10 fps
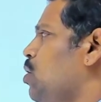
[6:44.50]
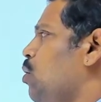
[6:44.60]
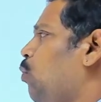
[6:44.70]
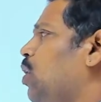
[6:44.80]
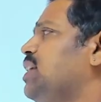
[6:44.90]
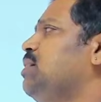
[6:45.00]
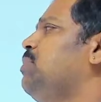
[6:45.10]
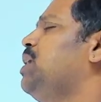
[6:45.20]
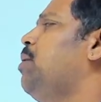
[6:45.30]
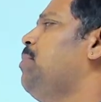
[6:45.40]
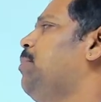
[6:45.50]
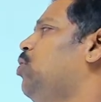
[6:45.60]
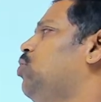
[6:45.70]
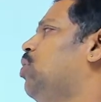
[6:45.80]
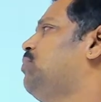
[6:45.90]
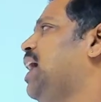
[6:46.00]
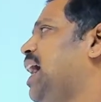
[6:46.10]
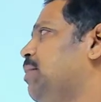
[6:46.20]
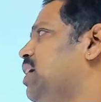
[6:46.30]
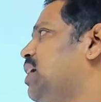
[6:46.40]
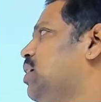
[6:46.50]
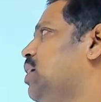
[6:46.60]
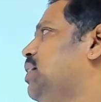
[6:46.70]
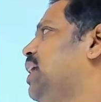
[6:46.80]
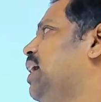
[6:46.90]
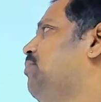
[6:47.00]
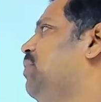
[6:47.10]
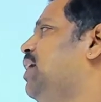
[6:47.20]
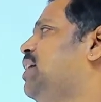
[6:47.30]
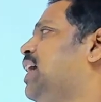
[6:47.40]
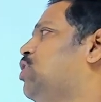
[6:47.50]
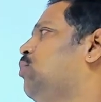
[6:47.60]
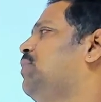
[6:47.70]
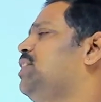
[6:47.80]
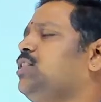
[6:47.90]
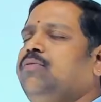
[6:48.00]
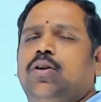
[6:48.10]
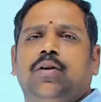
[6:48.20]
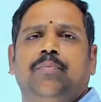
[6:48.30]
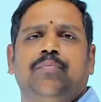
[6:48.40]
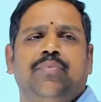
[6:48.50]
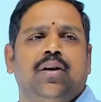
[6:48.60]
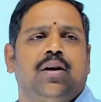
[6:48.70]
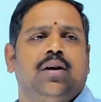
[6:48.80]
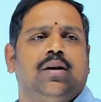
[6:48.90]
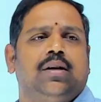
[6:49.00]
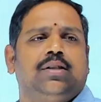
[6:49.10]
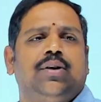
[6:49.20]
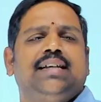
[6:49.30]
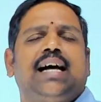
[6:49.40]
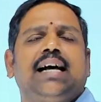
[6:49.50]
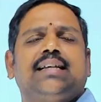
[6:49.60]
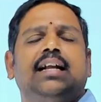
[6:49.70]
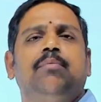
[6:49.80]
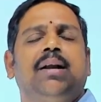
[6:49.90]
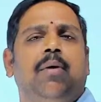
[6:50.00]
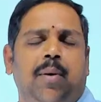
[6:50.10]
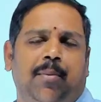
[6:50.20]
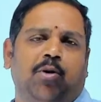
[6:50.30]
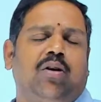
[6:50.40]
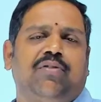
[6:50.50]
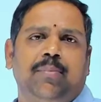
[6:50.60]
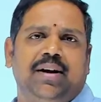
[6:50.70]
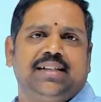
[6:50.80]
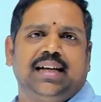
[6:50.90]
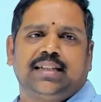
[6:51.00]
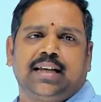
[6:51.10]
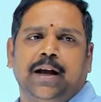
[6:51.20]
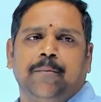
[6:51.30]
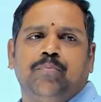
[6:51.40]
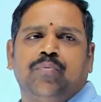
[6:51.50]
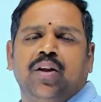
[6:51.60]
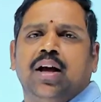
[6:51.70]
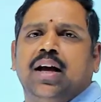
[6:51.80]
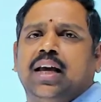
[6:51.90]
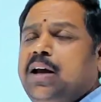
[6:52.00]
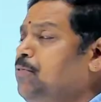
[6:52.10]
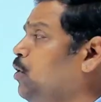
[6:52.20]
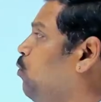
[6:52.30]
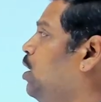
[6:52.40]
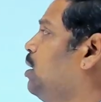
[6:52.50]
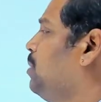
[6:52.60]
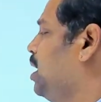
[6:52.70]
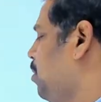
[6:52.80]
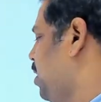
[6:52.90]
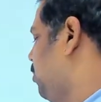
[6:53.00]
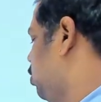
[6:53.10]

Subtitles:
What is the minimum amount of time that they will take to finish the work? So he's asking that minimum amount of time he is asking. If you want the minimum amount